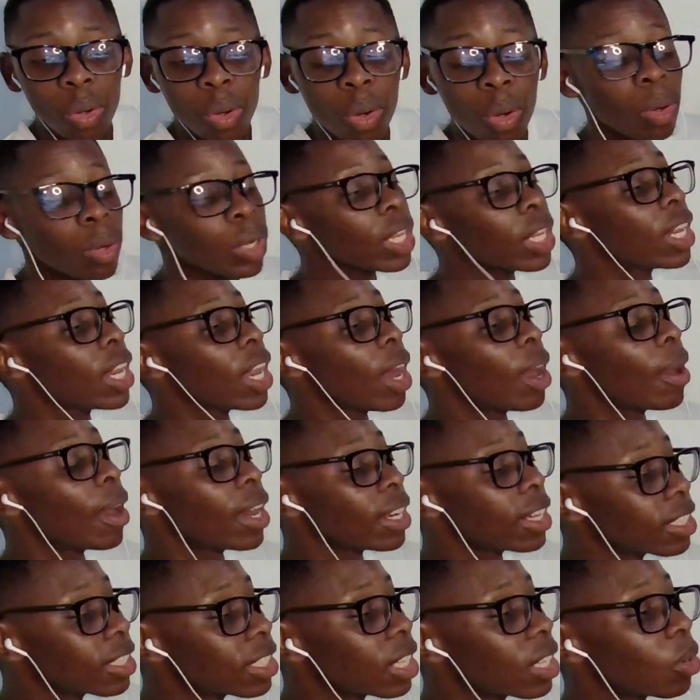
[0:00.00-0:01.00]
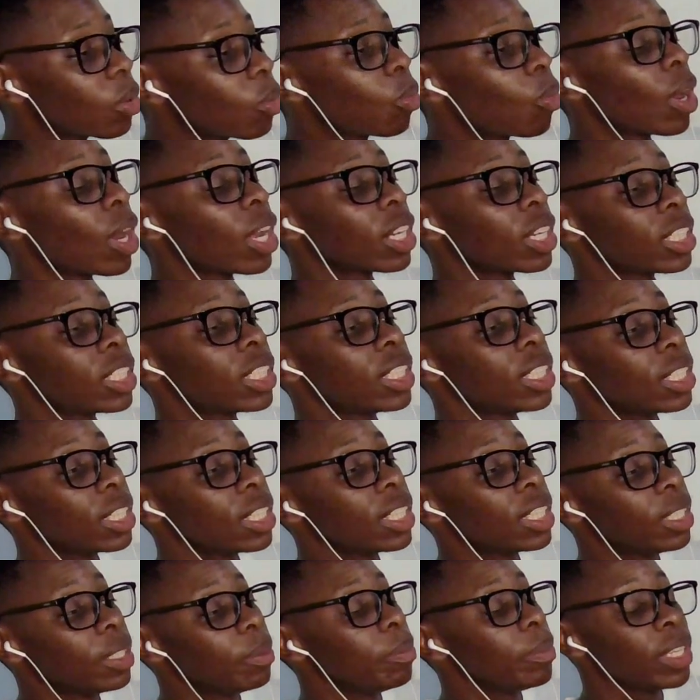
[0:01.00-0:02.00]
Okay, now I understand what
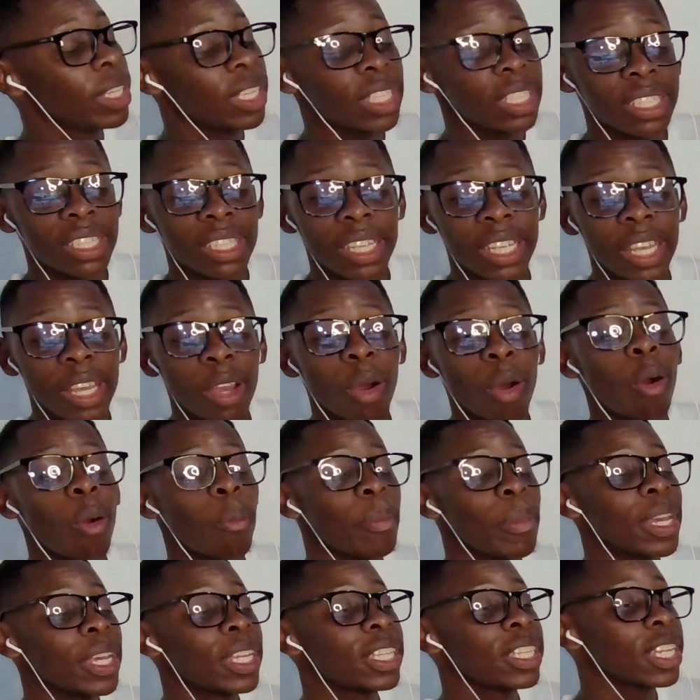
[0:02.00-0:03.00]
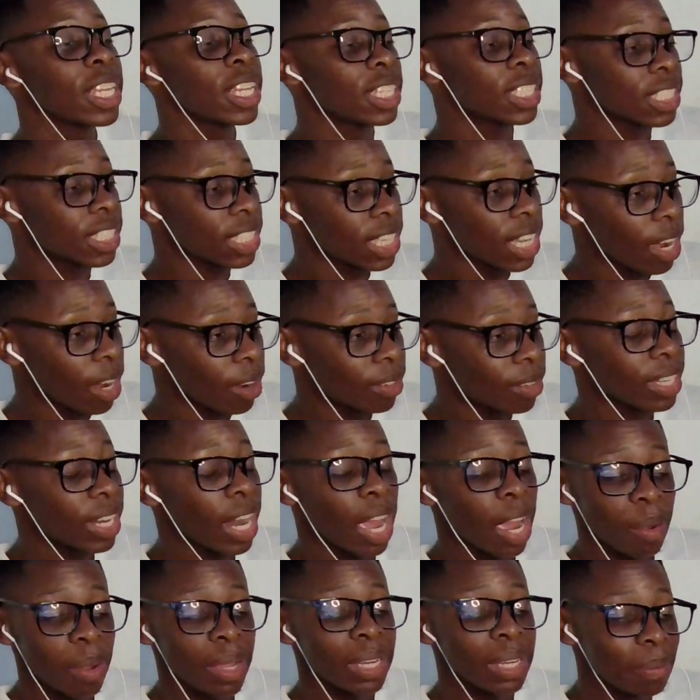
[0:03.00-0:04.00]
he means. It all makes sense now.
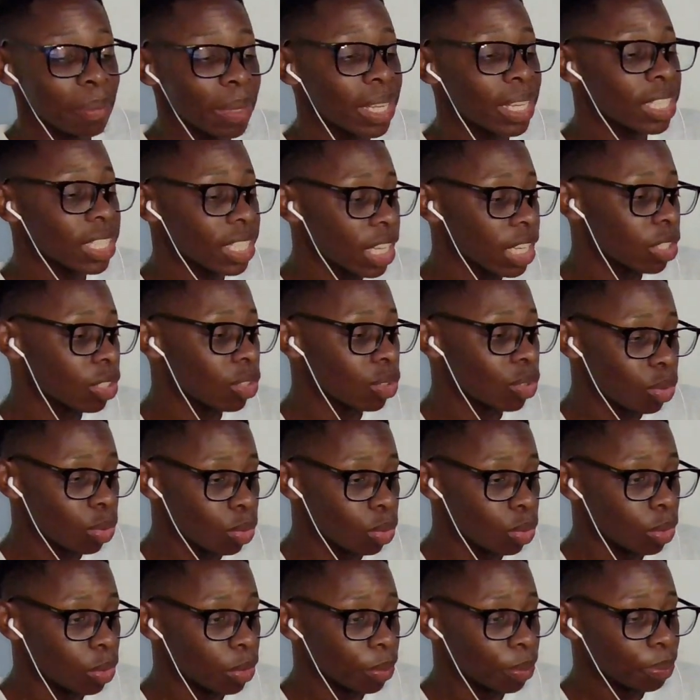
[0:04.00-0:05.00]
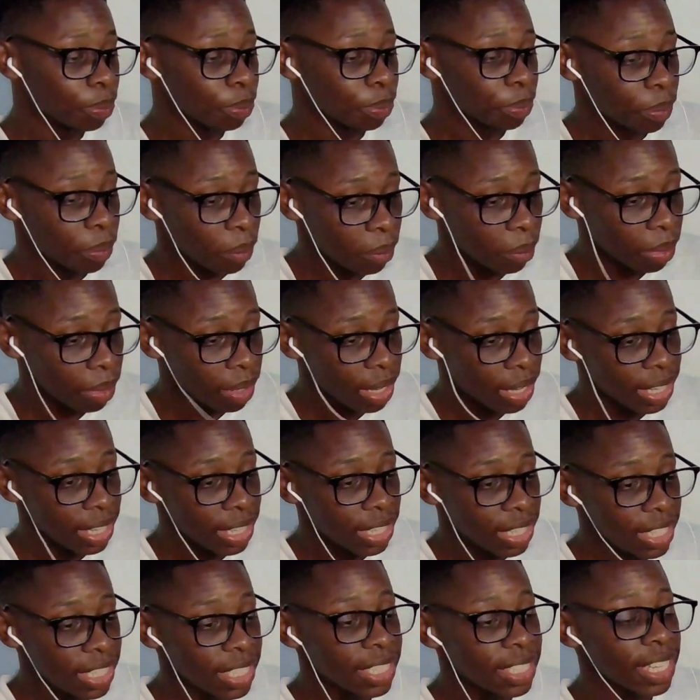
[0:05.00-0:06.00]
Now it makes sense too.
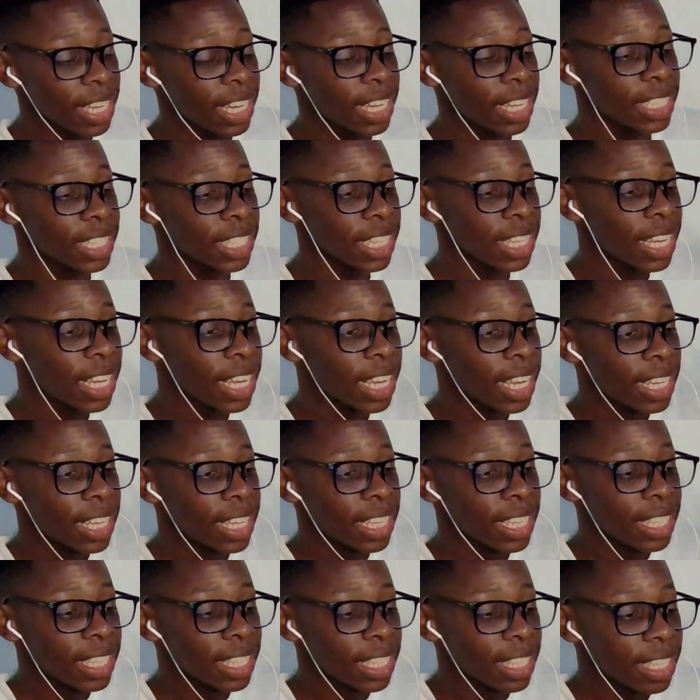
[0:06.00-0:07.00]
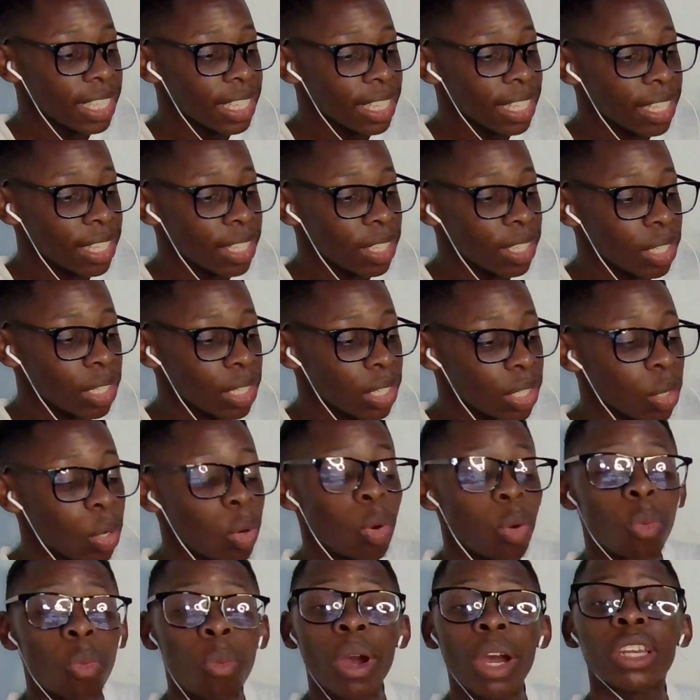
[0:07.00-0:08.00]
He's saying,
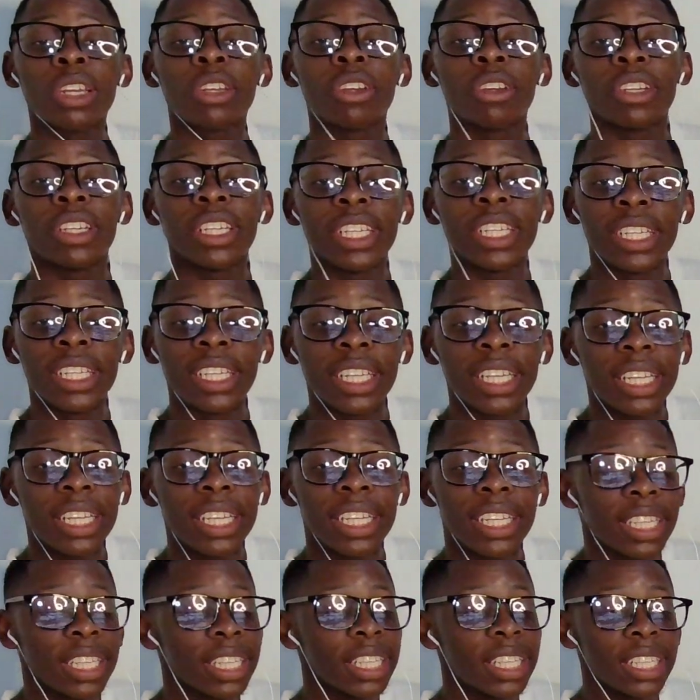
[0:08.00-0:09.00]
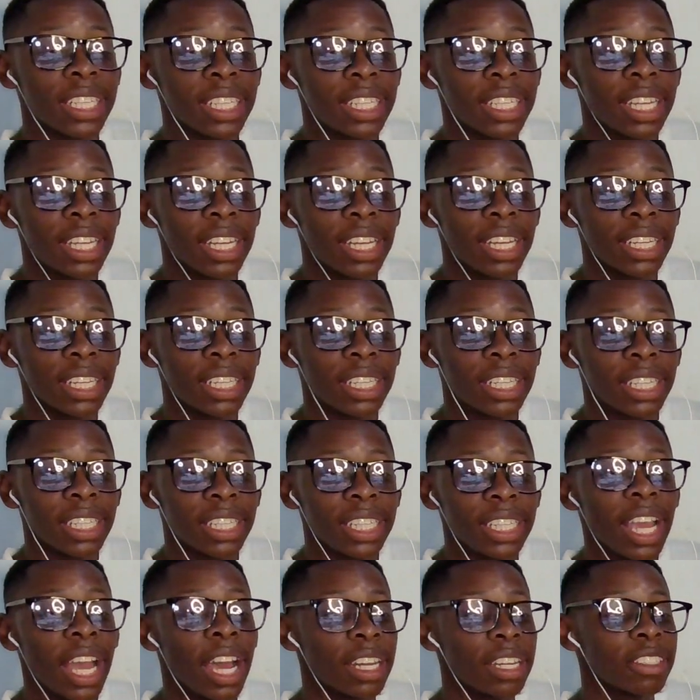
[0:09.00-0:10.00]
no wonder he
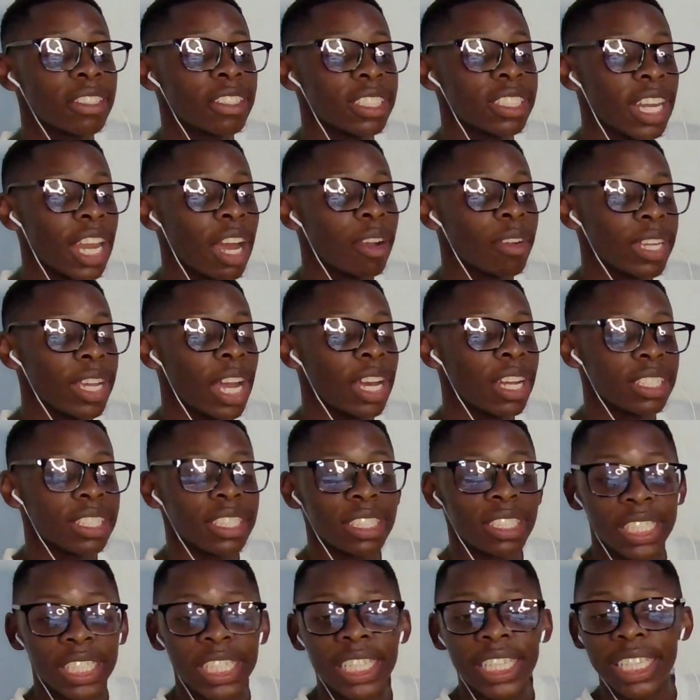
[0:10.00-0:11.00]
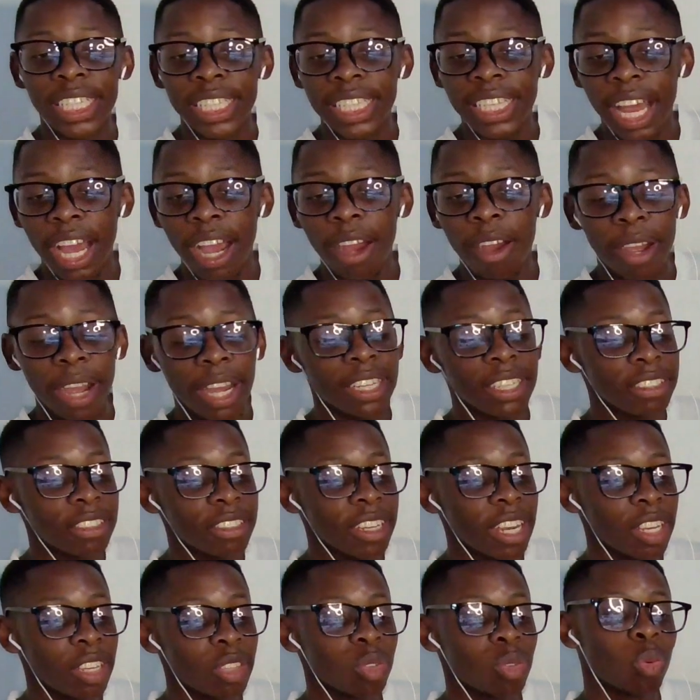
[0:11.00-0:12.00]
now
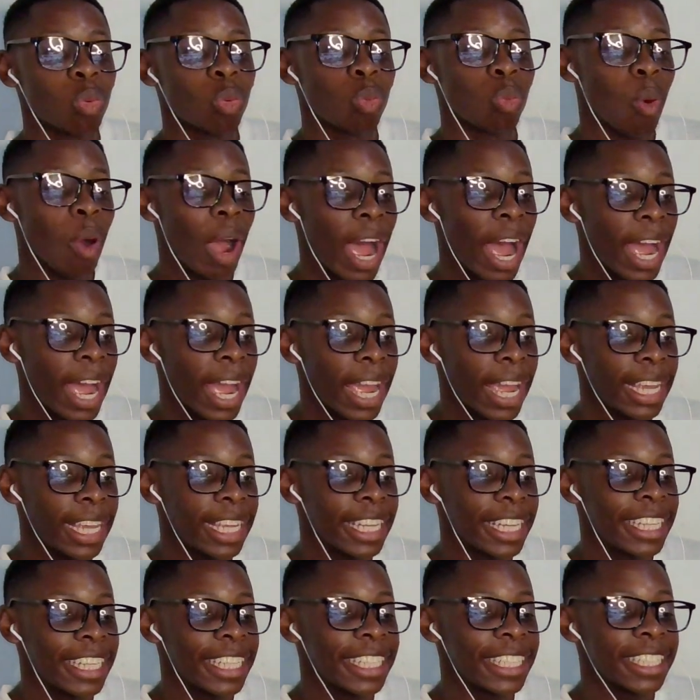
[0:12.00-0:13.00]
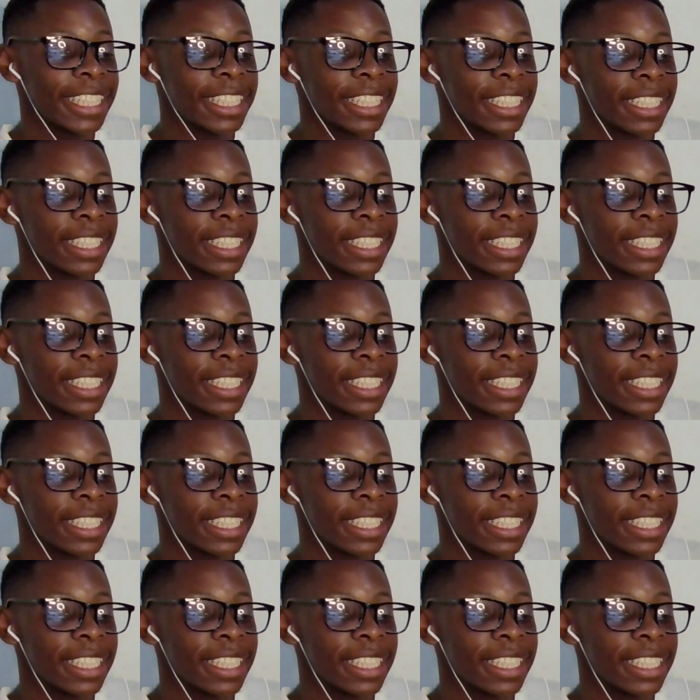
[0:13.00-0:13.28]
understands why he's,